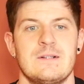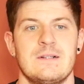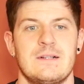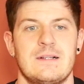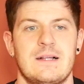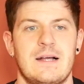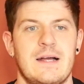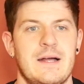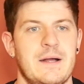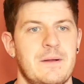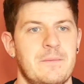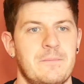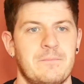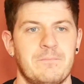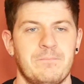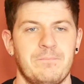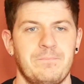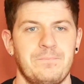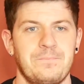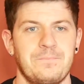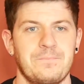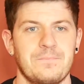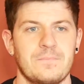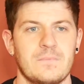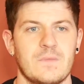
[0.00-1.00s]

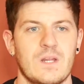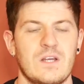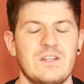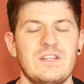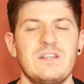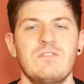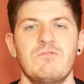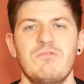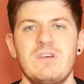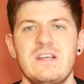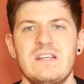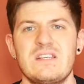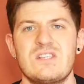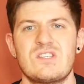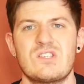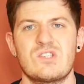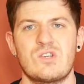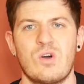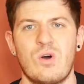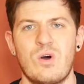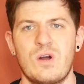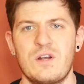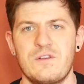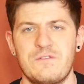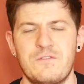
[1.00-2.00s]
I didn't really
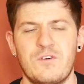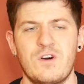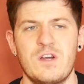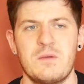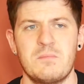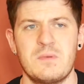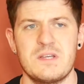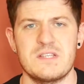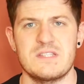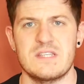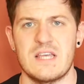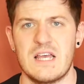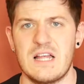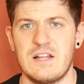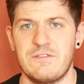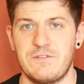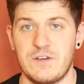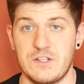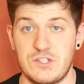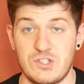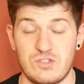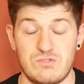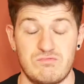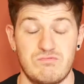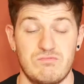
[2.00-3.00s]
score the fight myself.
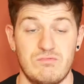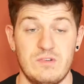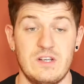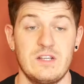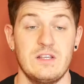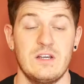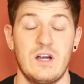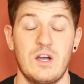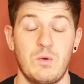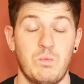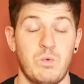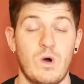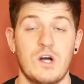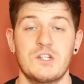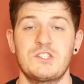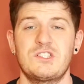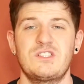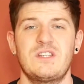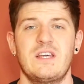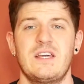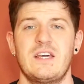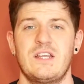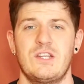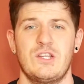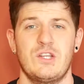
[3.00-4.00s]
I watched
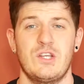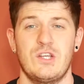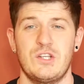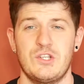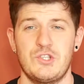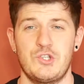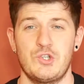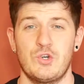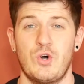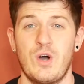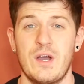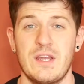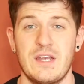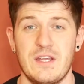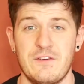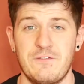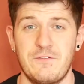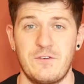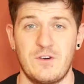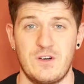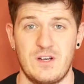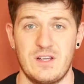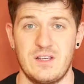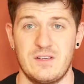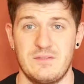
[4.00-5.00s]
it and enjoyed it
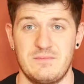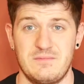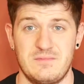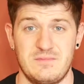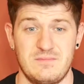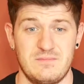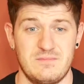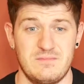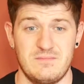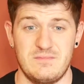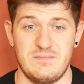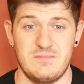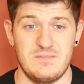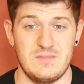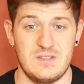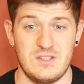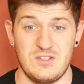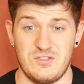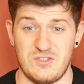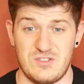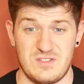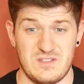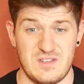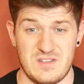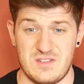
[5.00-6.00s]
for
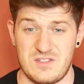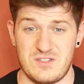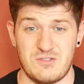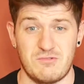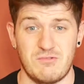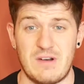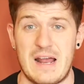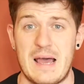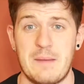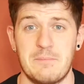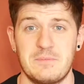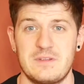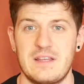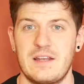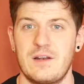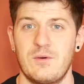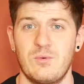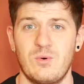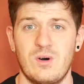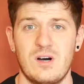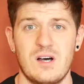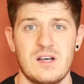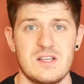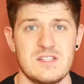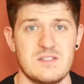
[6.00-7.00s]
the scrap that it
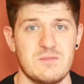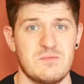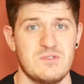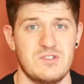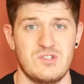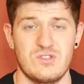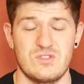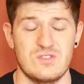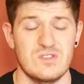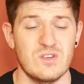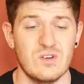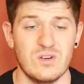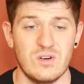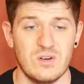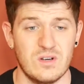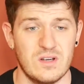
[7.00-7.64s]
was. It was just